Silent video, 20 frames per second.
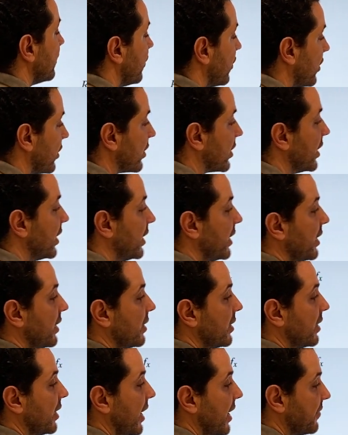
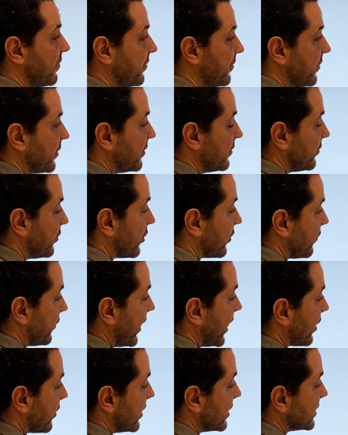for
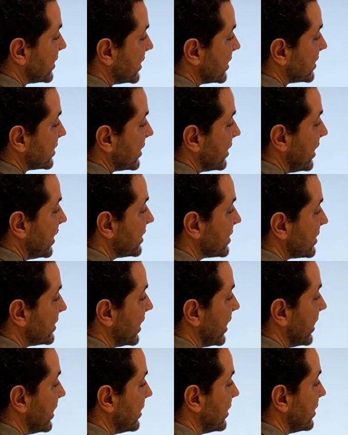frequencies less
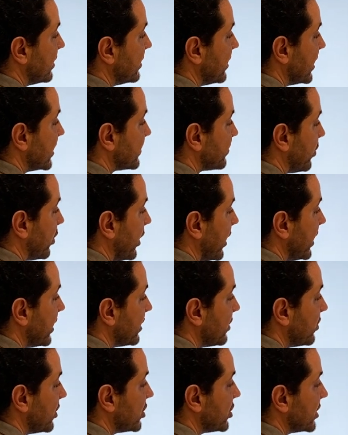than this
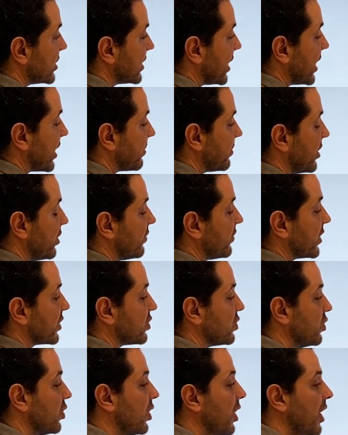point, which is RB over
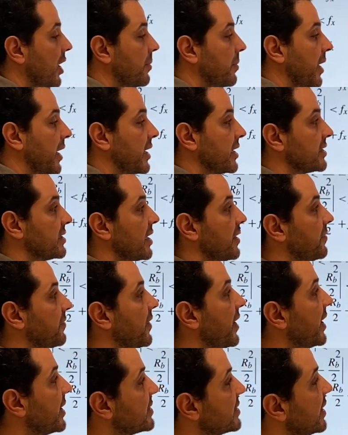2 minus
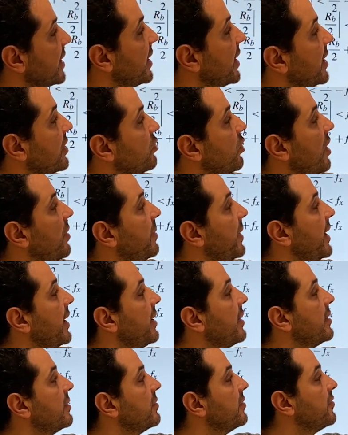Fx, it will
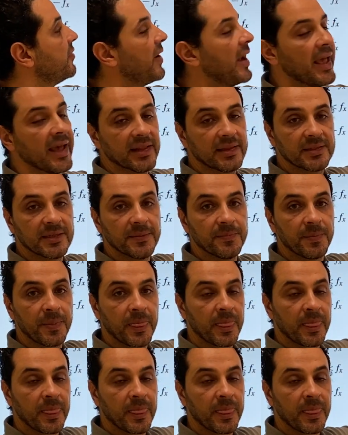be flat.